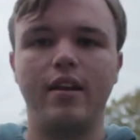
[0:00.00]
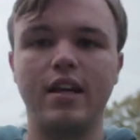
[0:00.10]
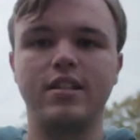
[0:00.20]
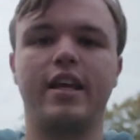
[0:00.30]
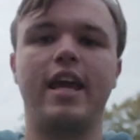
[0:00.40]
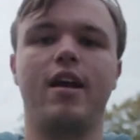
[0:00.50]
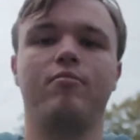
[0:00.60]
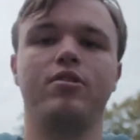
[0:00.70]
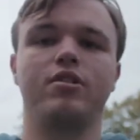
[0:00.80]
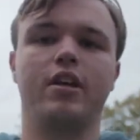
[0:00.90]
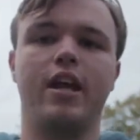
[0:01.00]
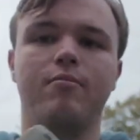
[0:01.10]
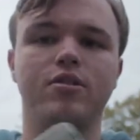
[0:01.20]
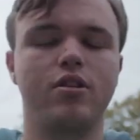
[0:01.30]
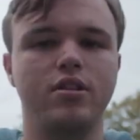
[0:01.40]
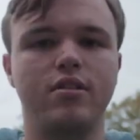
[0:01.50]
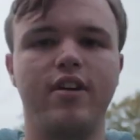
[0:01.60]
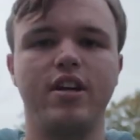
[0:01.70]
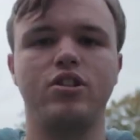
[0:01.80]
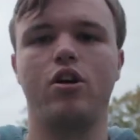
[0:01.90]
Next, the cameras. The cameras on this
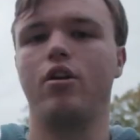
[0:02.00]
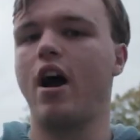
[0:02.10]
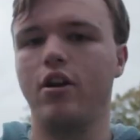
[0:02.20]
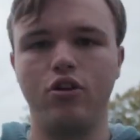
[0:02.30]
device are not